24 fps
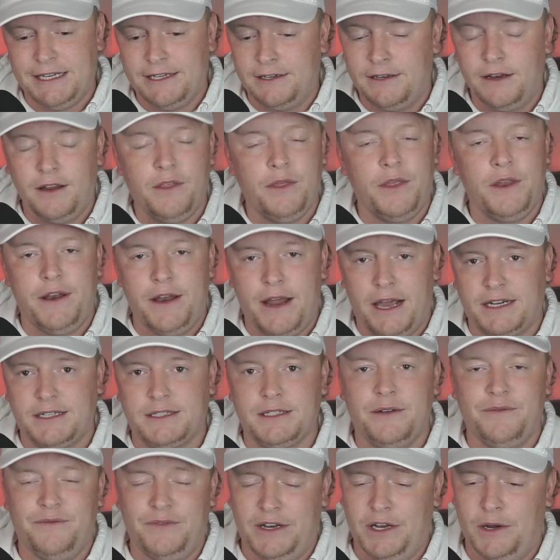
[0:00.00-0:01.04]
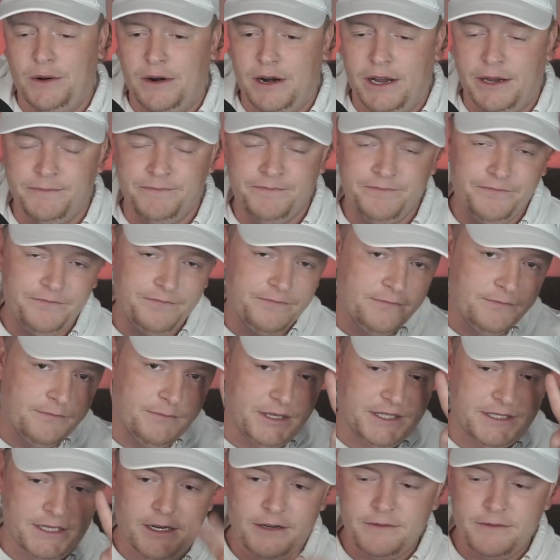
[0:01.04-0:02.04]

in the next video. All right, peace